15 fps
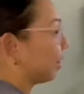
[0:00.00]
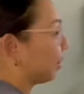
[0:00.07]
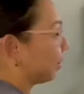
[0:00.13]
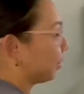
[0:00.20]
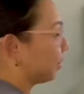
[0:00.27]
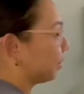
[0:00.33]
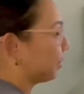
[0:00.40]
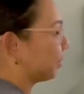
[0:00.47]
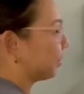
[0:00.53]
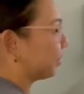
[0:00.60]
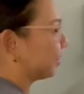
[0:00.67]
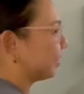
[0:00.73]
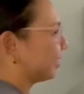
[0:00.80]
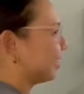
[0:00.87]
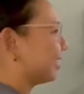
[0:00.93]
on the units.
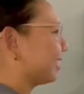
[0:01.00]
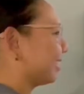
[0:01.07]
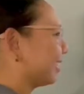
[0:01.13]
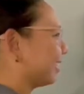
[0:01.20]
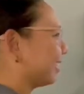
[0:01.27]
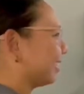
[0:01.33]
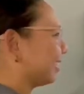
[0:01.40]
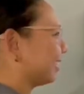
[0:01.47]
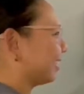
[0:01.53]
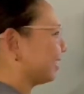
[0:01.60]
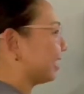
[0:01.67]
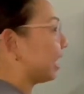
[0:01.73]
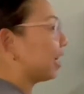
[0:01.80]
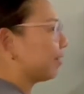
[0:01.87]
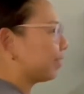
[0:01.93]
They're an
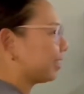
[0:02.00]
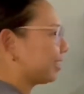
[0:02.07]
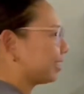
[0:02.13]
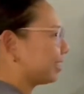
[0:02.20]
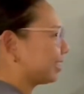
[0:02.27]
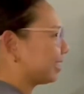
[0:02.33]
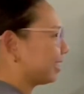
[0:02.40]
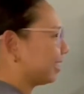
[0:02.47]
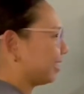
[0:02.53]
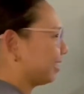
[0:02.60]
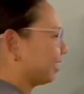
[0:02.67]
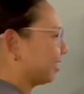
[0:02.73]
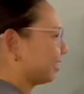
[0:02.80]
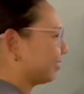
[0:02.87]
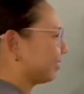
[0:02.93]
available resource.
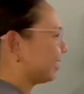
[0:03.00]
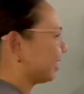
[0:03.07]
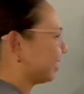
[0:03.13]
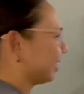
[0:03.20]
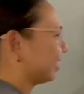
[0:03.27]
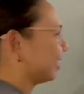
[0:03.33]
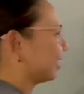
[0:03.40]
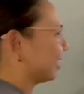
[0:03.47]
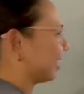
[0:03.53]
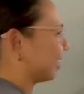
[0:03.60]
The staff can